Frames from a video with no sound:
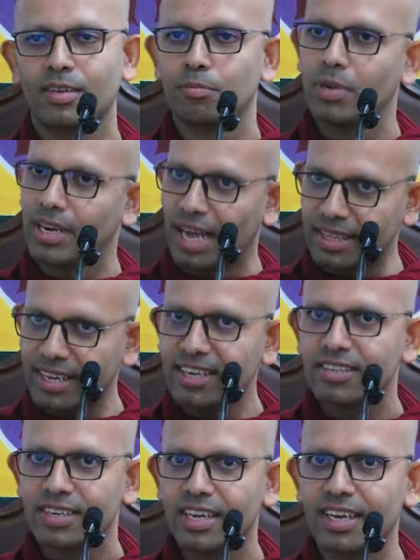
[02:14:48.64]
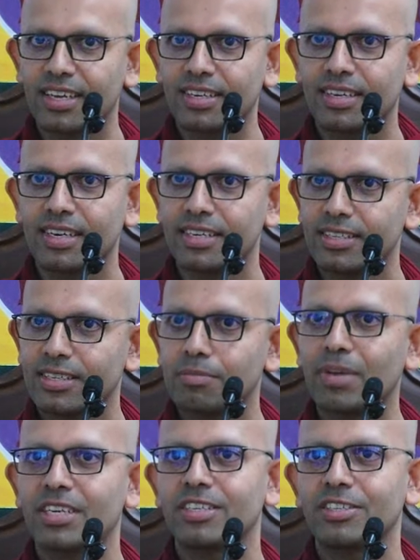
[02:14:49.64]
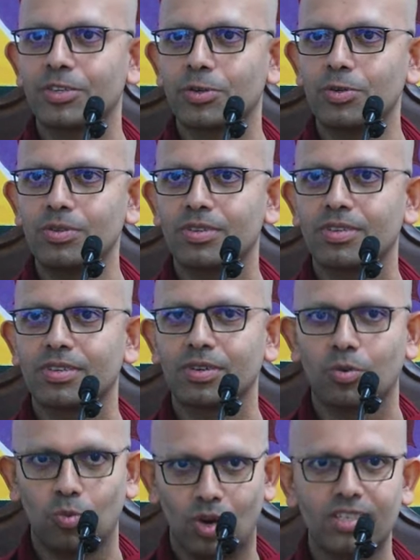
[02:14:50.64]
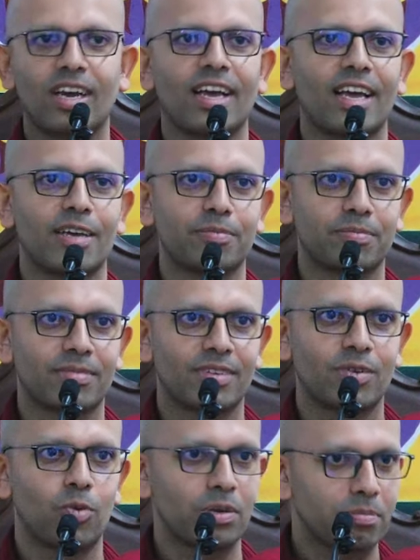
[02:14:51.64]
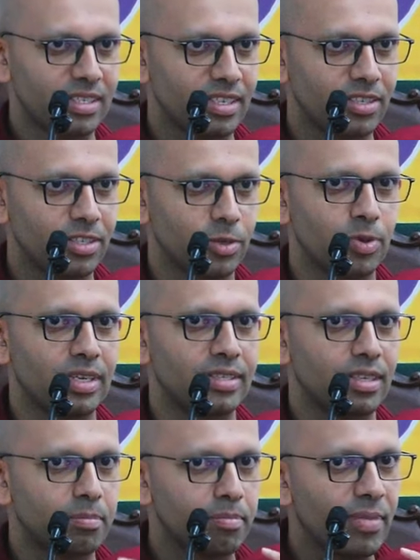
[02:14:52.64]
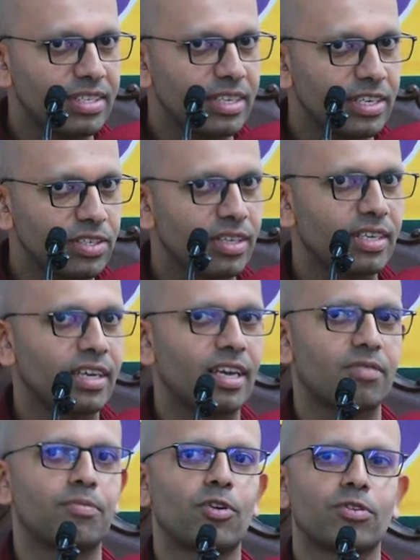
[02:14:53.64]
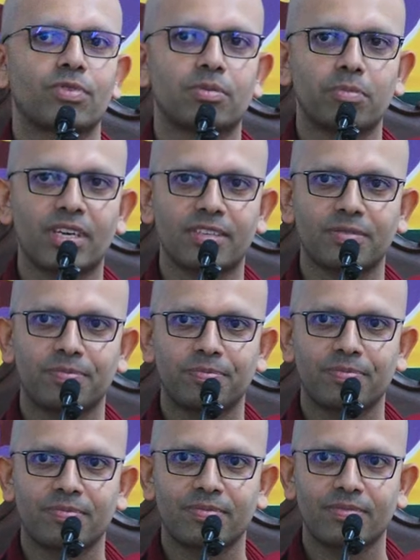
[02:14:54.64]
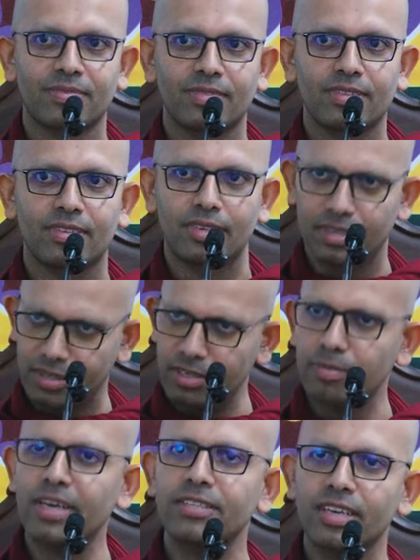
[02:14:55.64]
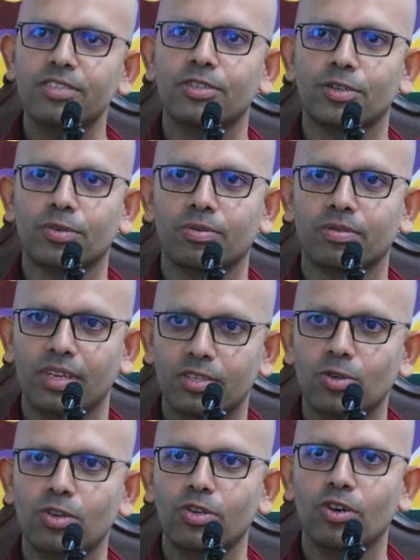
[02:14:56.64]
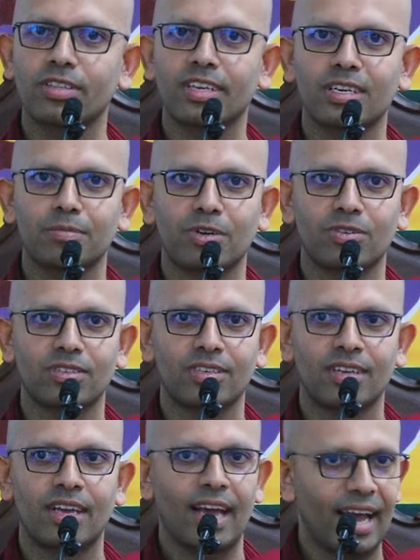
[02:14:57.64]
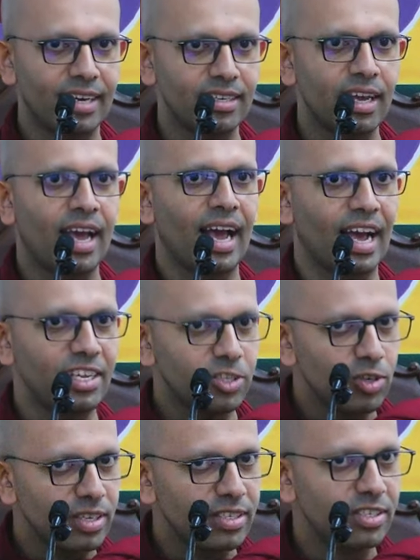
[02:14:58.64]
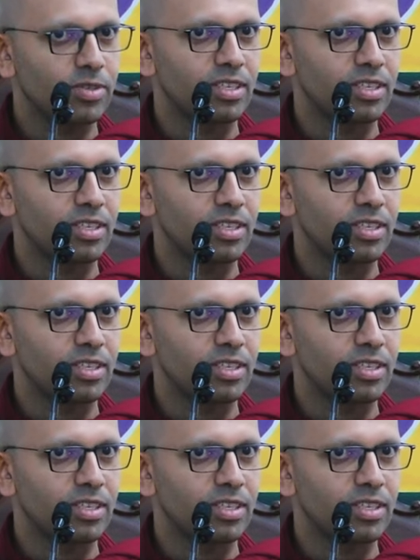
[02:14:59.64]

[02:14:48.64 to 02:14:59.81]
But at the end of the day, it doesn't matter to you what I am. What matters to you is the message that I have brought with me. Does this make sense to you? That's all you got to think about. And as you listen to